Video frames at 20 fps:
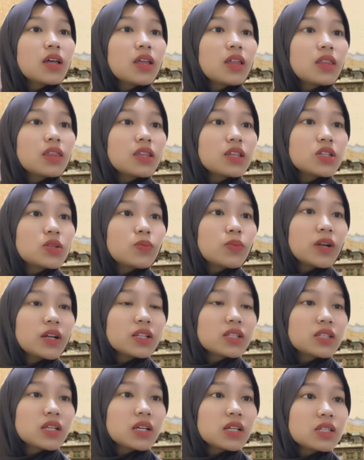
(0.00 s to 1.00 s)
This
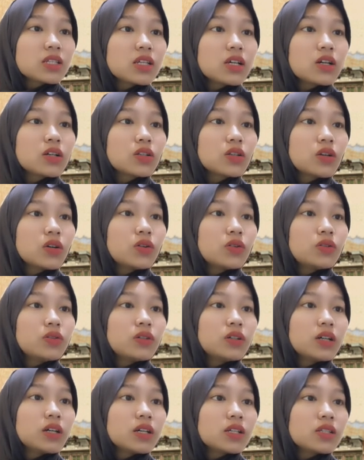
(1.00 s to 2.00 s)
practice, known
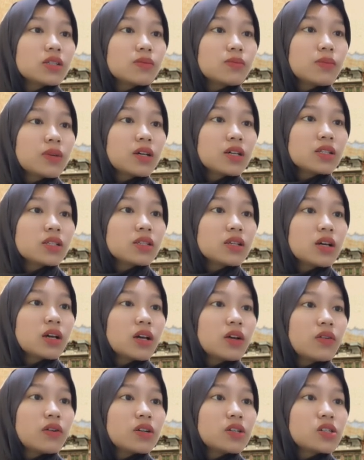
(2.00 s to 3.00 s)
as base
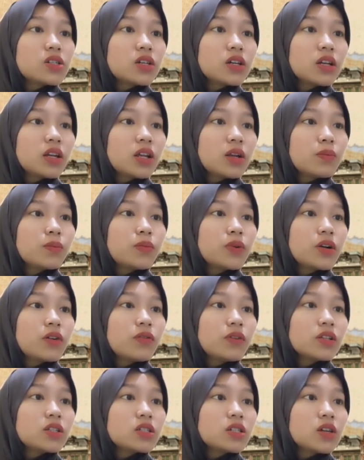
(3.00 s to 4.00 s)
erosion and
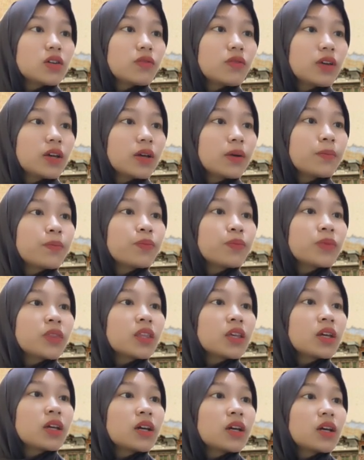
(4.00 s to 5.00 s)
profit shifting,
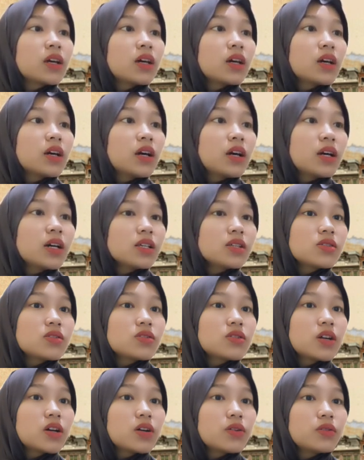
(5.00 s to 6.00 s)
has
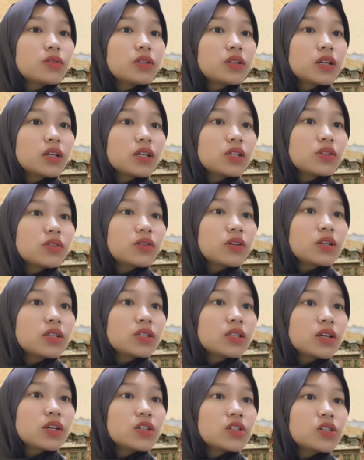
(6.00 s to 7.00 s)
drawn
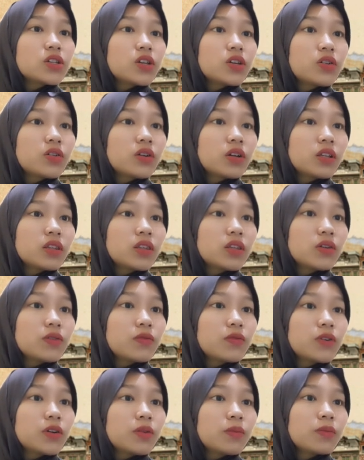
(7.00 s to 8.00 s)
increasing scrutiny
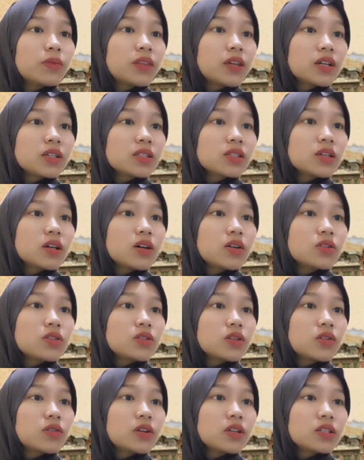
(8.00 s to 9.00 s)
from tax
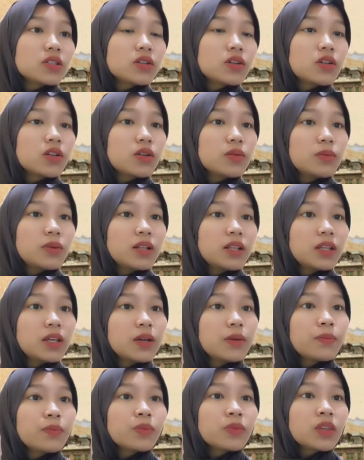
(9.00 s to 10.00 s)
authorities
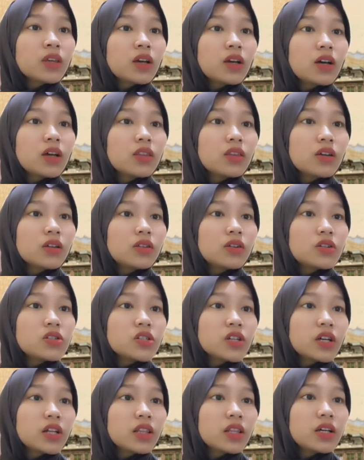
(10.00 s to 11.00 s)
globally. Another
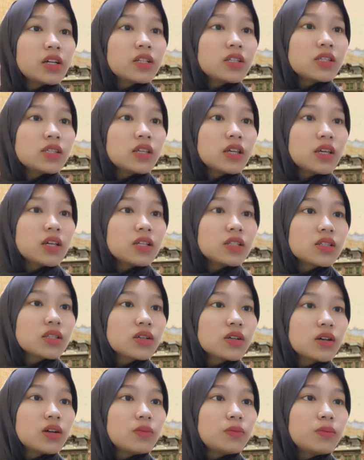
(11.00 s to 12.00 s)
challenge is
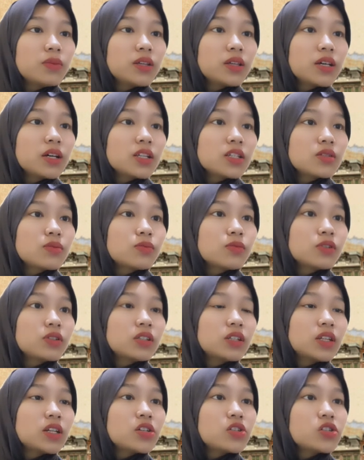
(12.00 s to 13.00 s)
compliance.
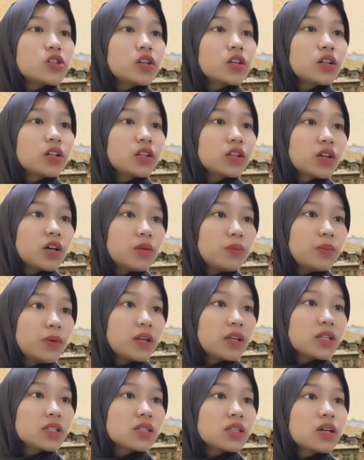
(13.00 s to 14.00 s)
Multinational
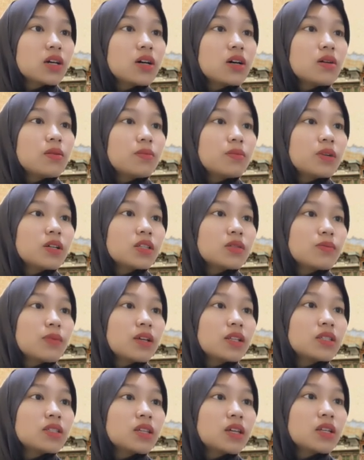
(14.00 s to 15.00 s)
companies must
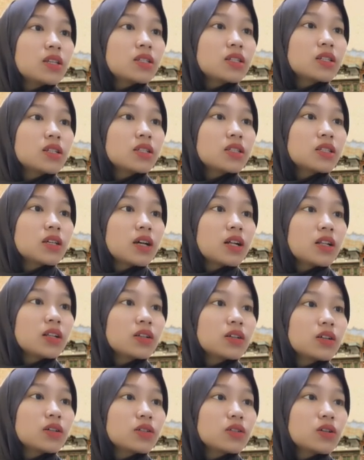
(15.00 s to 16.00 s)
maintain detailed
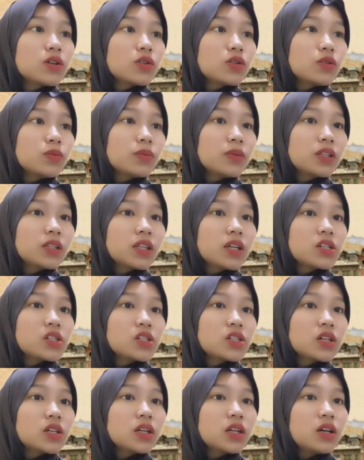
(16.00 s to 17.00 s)

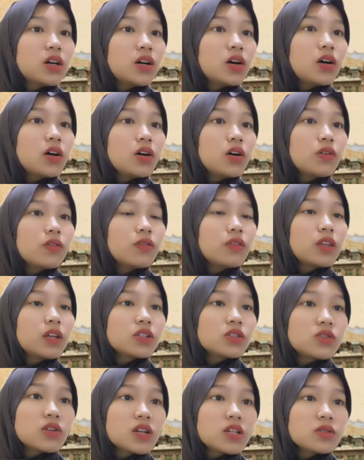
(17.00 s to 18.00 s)
documentation of their
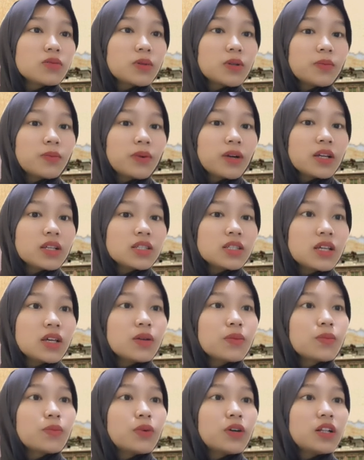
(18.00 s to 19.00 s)
transfer
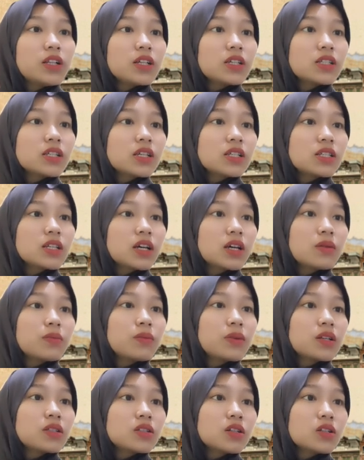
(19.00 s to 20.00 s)
pricing policies and
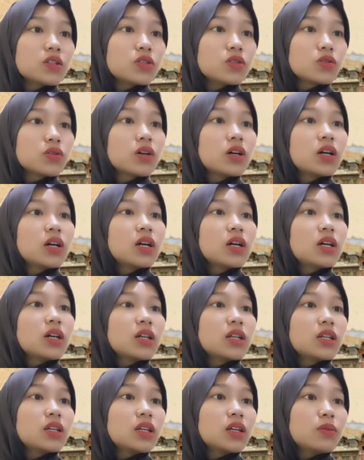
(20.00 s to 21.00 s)
methods to
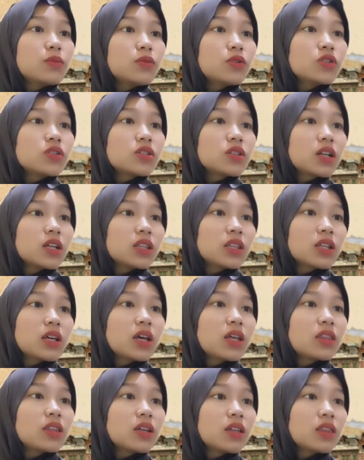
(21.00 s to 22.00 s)
demonstrate
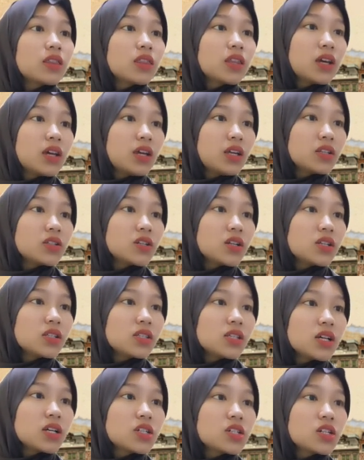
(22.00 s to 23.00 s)
that their
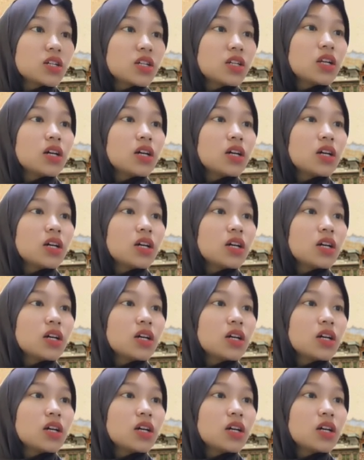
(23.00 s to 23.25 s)
transactions